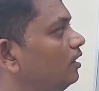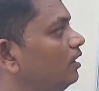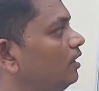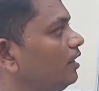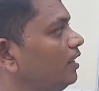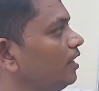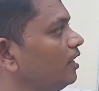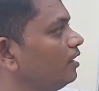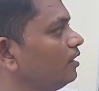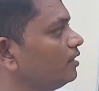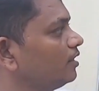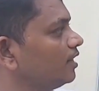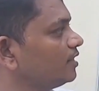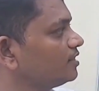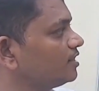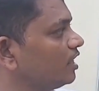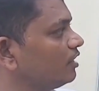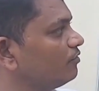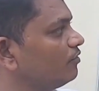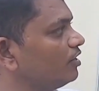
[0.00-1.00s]
Here the
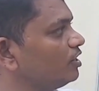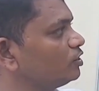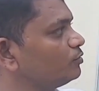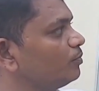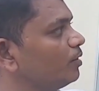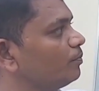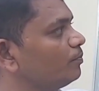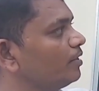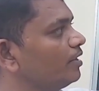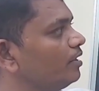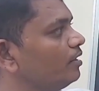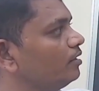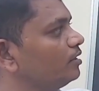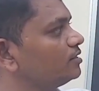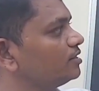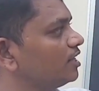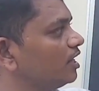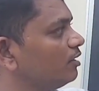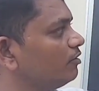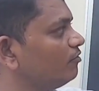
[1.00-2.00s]
cell wall is membrane,
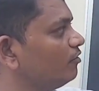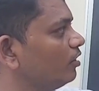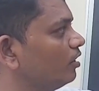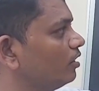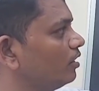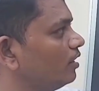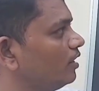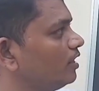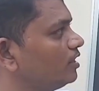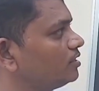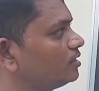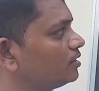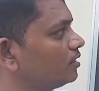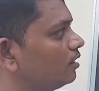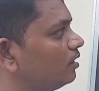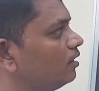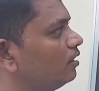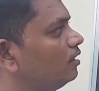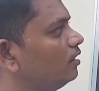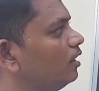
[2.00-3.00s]
cell wall is
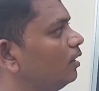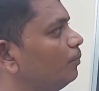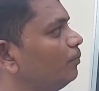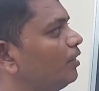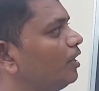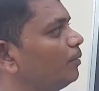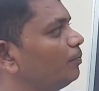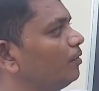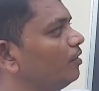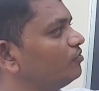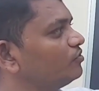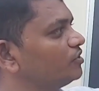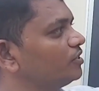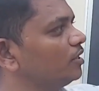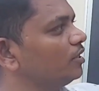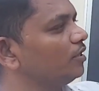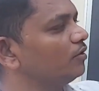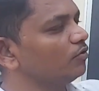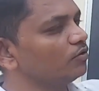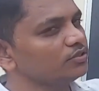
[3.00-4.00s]
made up of
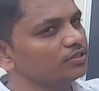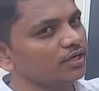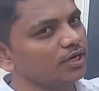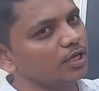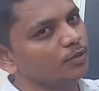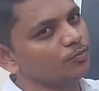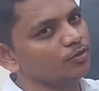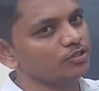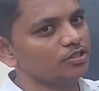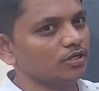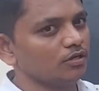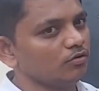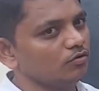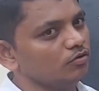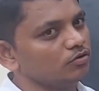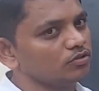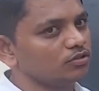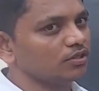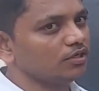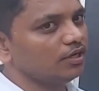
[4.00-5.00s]
cellulose and
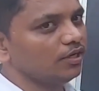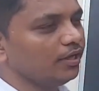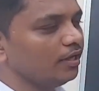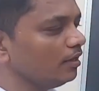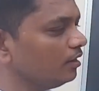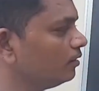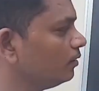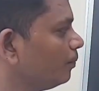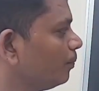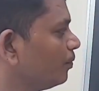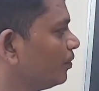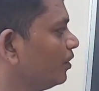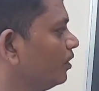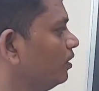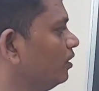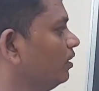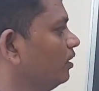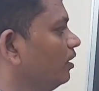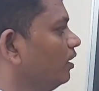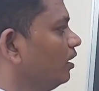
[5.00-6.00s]
hemicellulose. Clear?
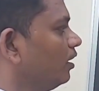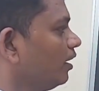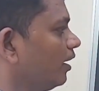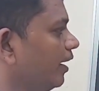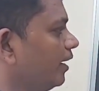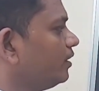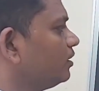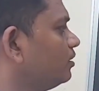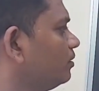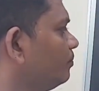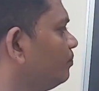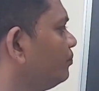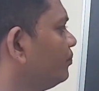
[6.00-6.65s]
Right.